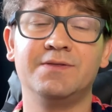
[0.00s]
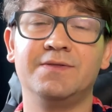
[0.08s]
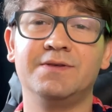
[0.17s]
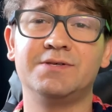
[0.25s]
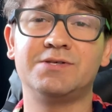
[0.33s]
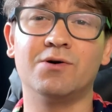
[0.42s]

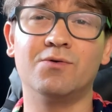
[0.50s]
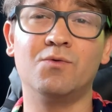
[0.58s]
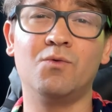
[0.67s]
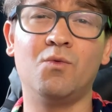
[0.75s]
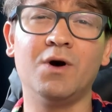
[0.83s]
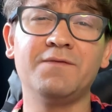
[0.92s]
So
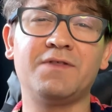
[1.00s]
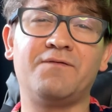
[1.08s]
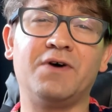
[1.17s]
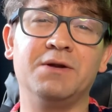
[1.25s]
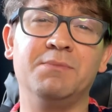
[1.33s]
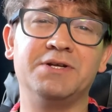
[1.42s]
one of the
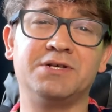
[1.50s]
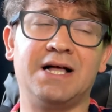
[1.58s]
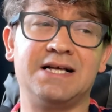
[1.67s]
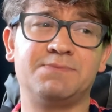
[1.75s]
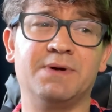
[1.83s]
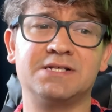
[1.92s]
fundamental
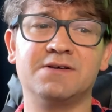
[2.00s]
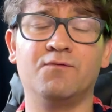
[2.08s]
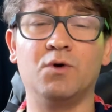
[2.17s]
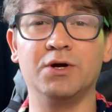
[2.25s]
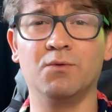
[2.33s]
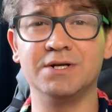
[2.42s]
aspects of
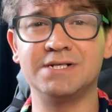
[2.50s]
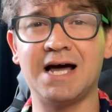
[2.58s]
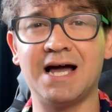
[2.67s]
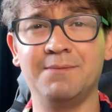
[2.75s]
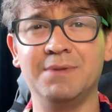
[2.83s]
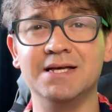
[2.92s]
one-to-one
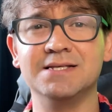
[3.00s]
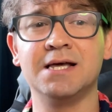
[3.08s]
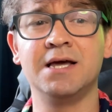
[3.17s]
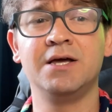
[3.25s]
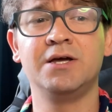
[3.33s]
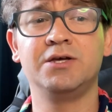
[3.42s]
time is
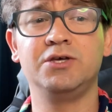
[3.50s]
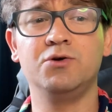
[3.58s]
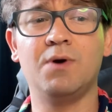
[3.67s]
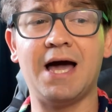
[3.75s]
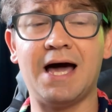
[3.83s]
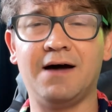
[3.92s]
you
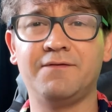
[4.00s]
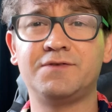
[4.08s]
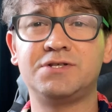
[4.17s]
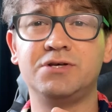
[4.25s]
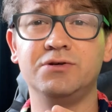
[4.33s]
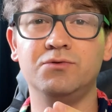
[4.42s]
have
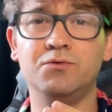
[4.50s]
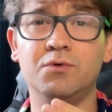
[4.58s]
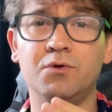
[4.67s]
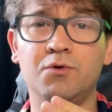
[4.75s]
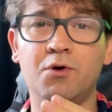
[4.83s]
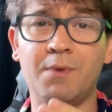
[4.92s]
to,
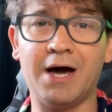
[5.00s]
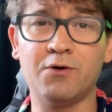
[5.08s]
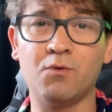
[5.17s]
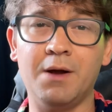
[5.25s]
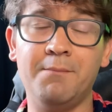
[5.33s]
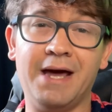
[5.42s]
no matter
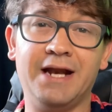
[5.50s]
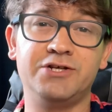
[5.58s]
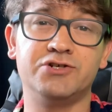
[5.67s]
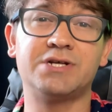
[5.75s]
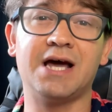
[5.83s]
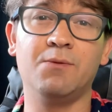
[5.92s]
what, manage
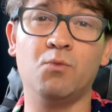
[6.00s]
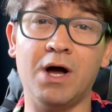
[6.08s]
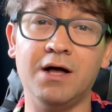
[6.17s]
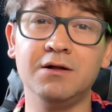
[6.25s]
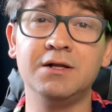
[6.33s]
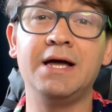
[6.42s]
your time
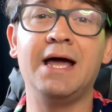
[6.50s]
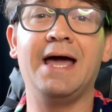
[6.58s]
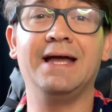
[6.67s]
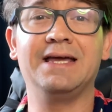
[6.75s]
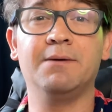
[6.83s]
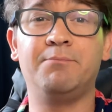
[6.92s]
well
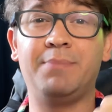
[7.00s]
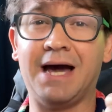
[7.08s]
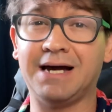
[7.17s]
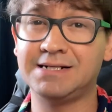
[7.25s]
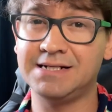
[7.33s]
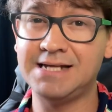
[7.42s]
and get
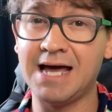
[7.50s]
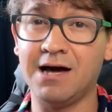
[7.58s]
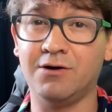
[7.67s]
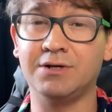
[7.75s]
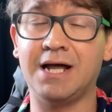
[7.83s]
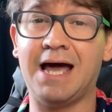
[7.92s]
back to
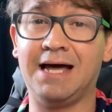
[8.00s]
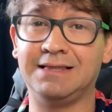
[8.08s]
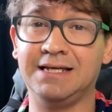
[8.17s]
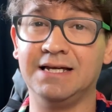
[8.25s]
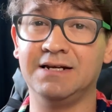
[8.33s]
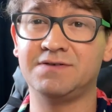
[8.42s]
town at
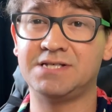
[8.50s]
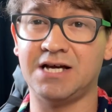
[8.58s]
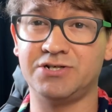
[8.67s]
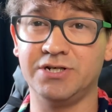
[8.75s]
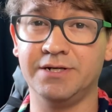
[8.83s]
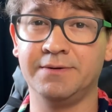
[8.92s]
the end of session.